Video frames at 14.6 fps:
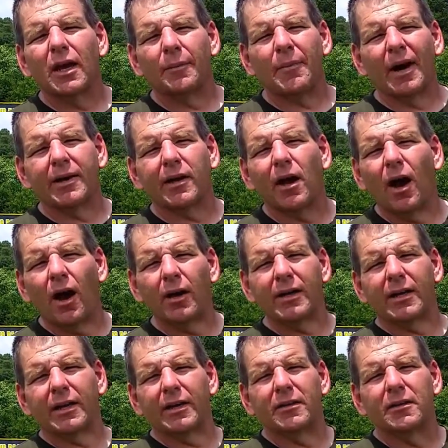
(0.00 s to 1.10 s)
And by
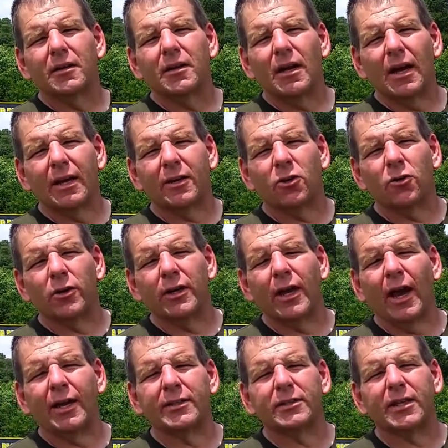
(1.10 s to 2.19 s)
cutting it, it
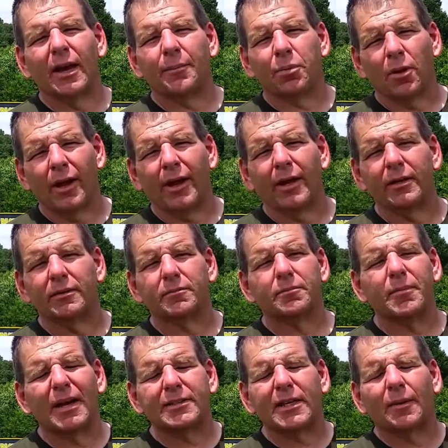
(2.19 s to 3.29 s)
creates that plant,
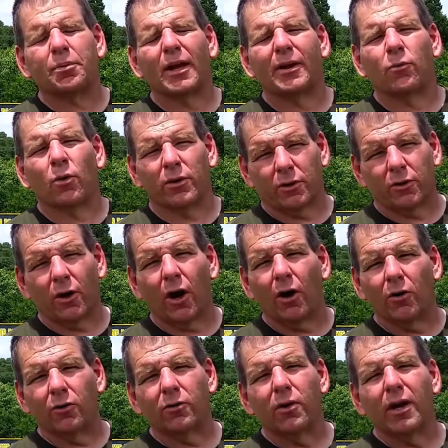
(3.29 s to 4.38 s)
makes that plant want to
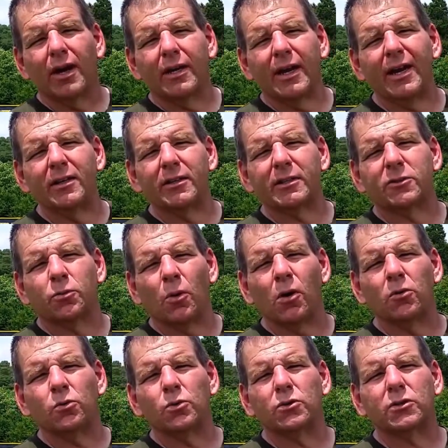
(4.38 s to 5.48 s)
grow and heal its
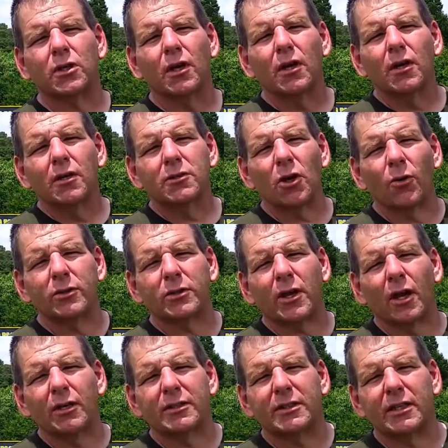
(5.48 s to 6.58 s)
wounds. So it's
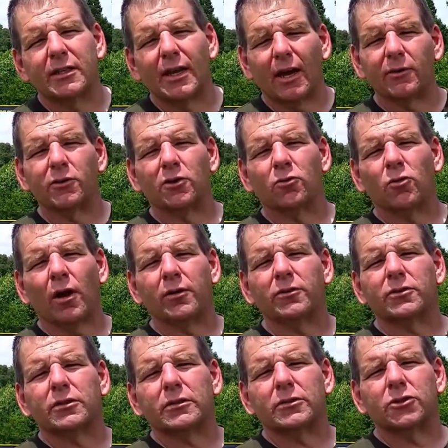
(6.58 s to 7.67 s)
going to send out new
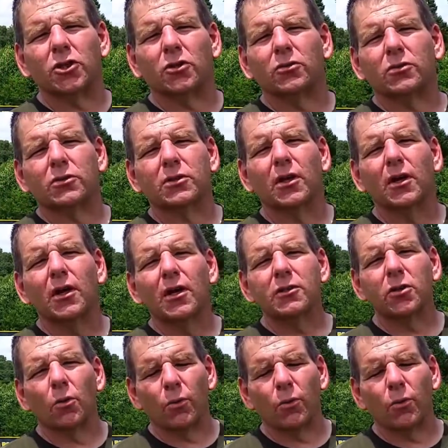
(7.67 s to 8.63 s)
runners and shoots.